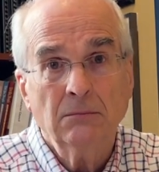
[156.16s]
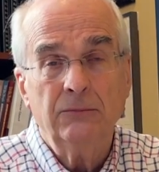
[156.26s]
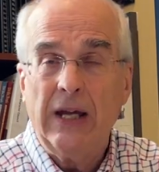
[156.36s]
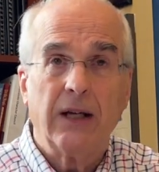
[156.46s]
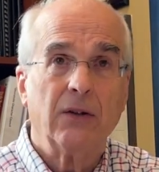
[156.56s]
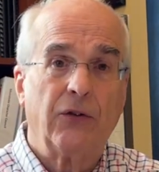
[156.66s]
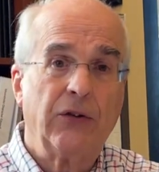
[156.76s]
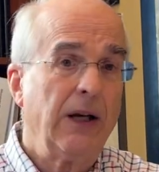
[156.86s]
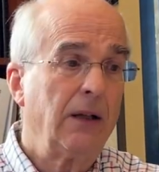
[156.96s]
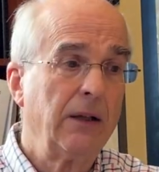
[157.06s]
They could
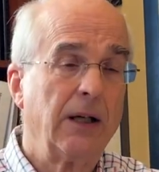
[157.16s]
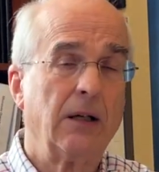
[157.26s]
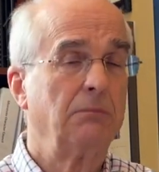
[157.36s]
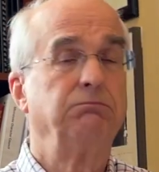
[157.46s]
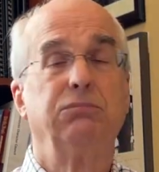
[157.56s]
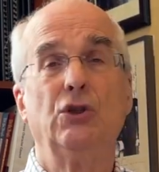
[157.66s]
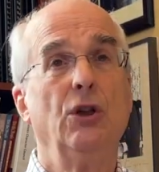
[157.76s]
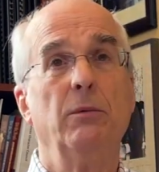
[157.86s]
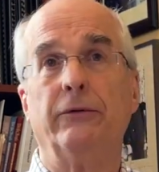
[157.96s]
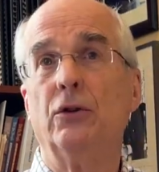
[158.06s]
sell their
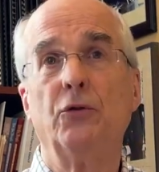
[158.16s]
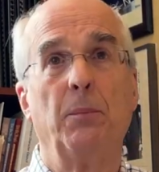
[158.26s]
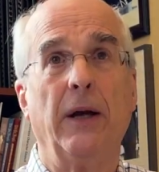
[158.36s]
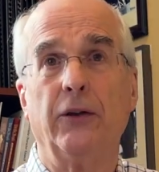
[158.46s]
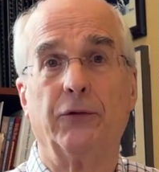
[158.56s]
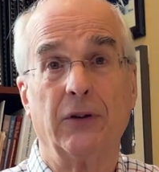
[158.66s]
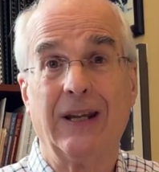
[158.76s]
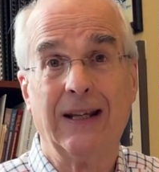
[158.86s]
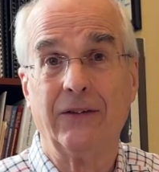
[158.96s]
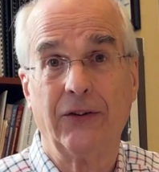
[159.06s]
tube of toothpaste for
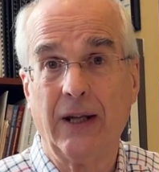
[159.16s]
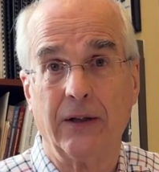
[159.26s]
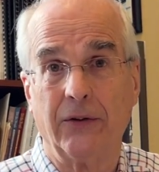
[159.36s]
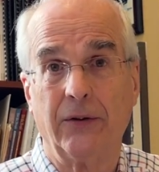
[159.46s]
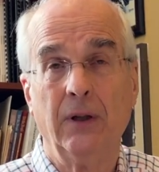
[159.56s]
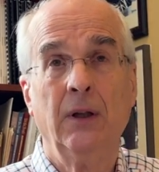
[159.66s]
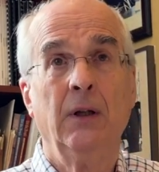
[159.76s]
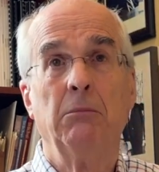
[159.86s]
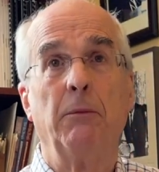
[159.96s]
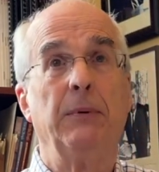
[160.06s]
10 cents,
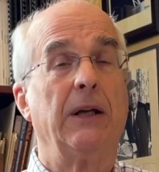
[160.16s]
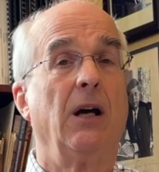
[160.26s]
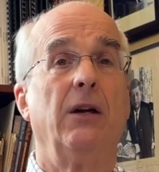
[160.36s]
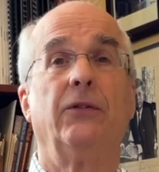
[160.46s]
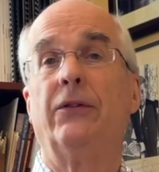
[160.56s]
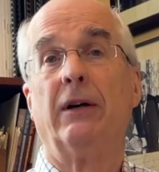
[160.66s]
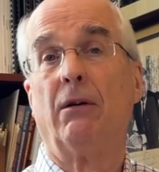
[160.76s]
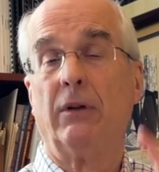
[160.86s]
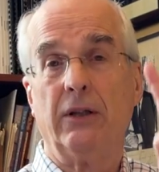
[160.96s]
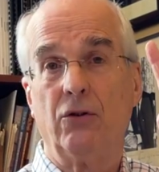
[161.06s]
but because there are
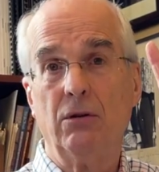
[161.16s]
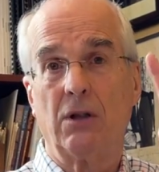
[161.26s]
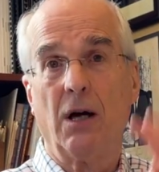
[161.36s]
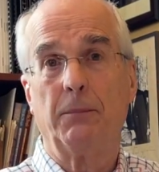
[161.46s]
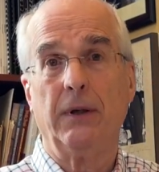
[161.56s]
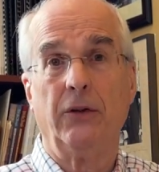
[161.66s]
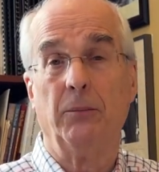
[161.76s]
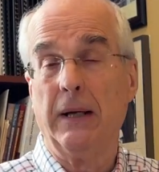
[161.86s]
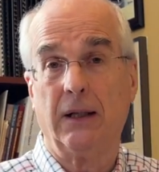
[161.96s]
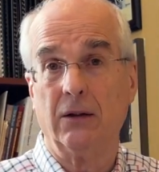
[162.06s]
only two companies
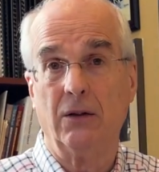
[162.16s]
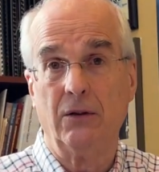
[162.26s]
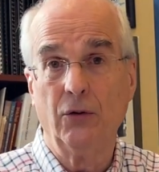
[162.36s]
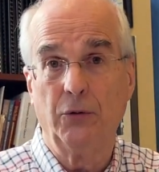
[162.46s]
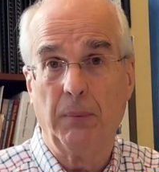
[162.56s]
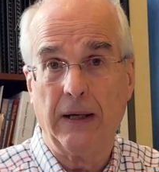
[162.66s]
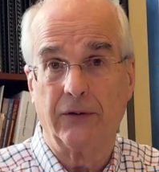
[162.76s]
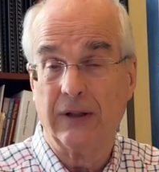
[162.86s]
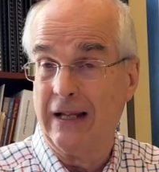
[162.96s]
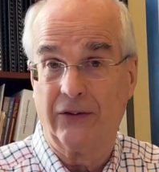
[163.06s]
making
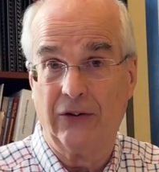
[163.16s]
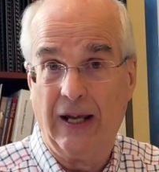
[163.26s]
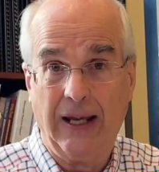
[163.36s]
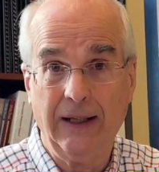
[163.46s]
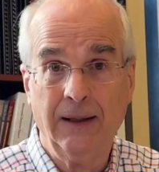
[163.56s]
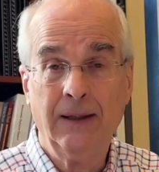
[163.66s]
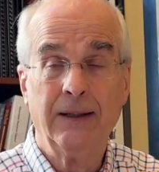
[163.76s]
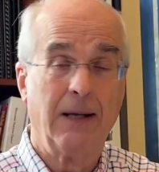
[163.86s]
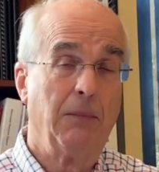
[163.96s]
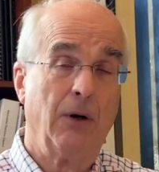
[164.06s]
toothpaste, let's say,
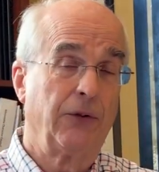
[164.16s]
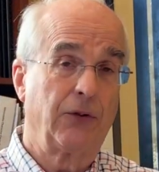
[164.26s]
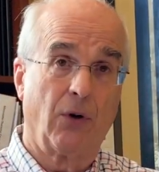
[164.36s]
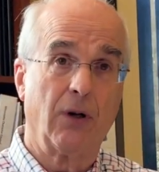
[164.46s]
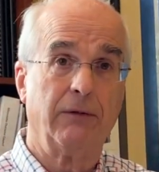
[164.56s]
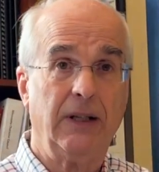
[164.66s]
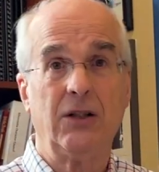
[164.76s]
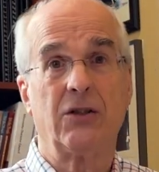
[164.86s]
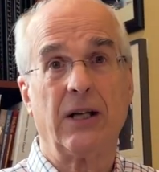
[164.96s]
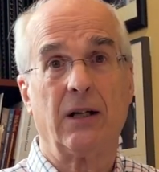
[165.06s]
they both sort of each
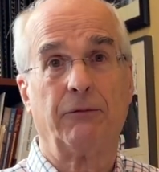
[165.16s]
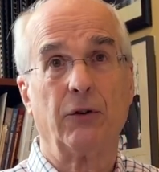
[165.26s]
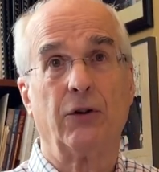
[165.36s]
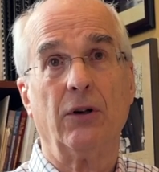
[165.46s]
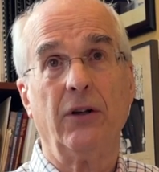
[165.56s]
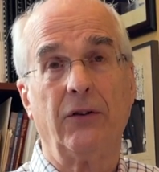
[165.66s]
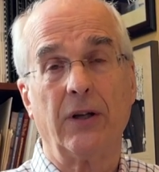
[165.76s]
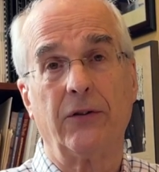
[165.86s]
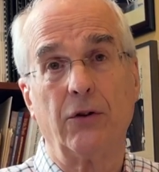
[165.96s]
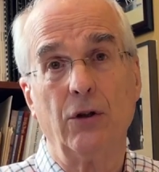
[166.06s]
sell for 30
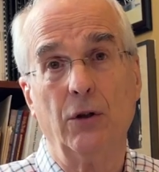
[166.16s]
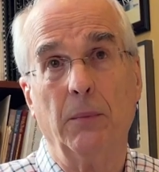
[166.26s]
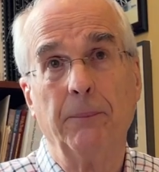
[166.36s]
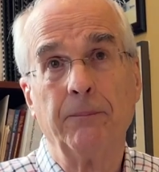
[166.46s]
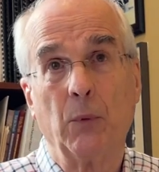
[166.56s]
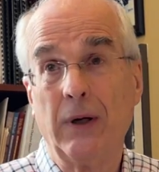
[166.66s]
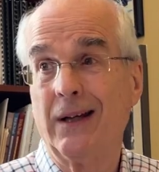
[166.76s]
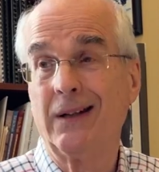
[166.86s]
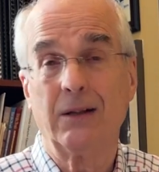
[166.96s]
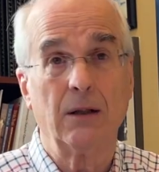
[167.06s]
cents a tube. What are you
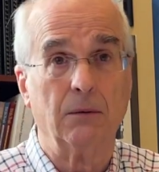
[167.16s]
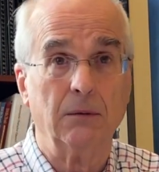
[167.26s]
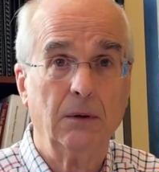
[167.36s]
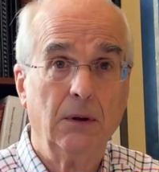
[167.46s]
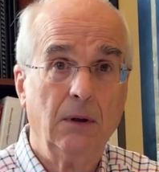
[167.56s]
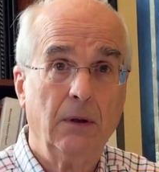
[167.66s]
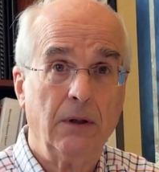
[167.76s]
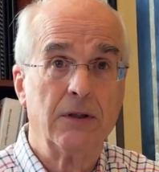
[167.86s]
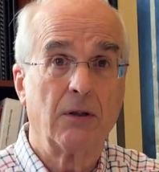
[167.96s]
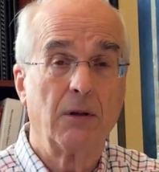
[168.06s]
going to do?
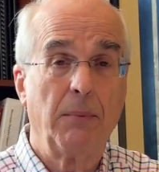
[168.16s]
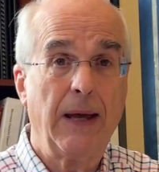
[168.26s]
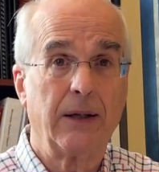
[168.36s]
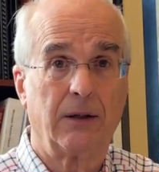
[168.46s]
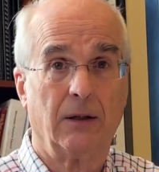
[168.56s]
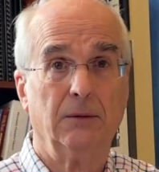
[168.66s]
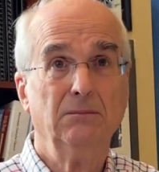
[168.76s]
There's no competitor.